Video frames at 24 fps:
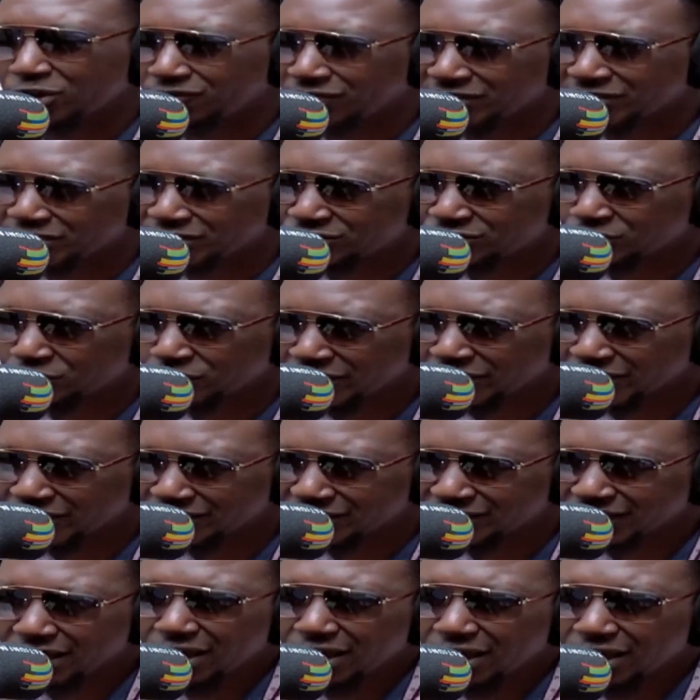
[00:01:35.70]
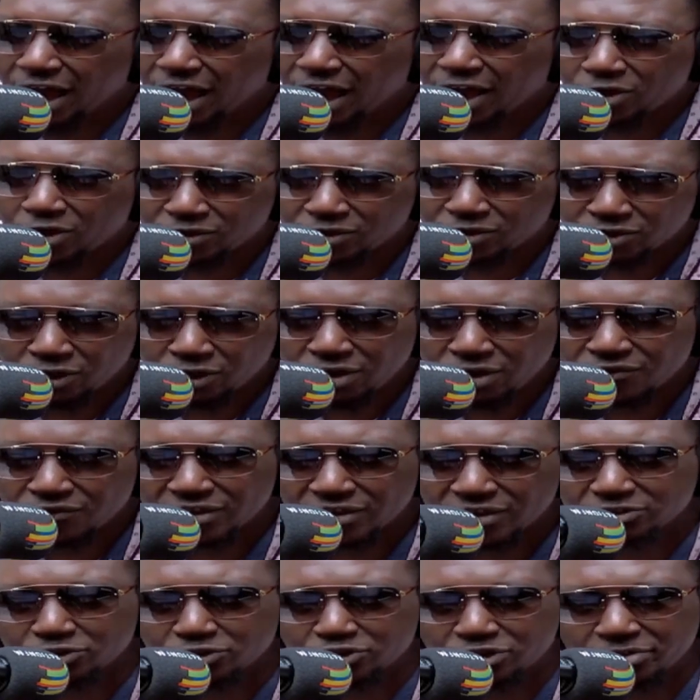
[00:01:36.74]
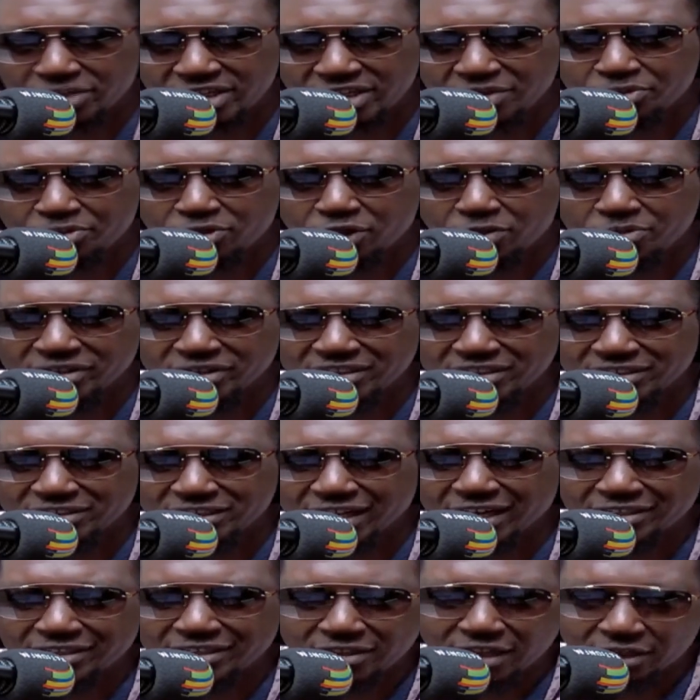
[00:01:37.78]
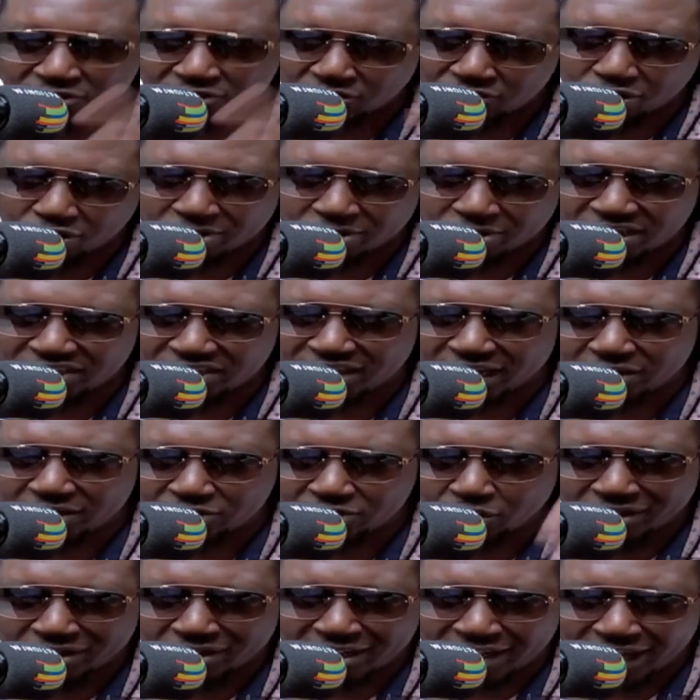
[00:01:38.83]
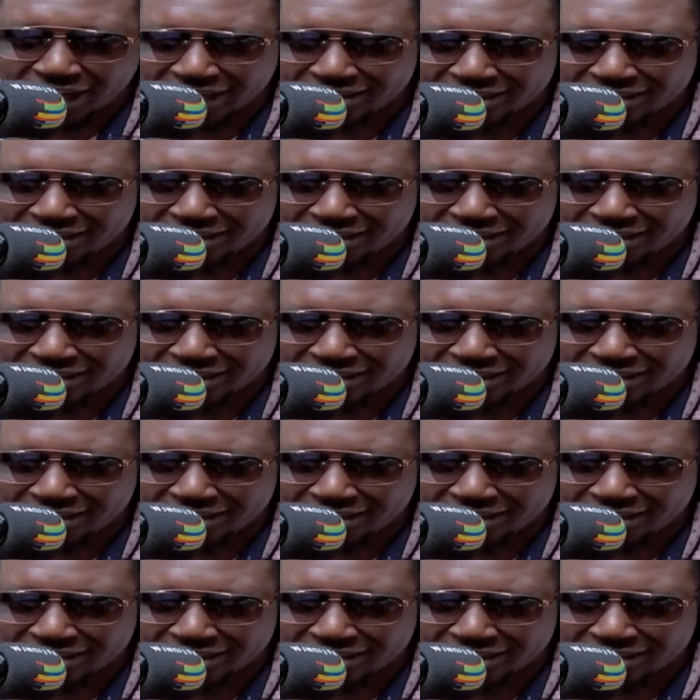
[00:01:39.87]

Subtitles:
conversation with us across all of our social media channels on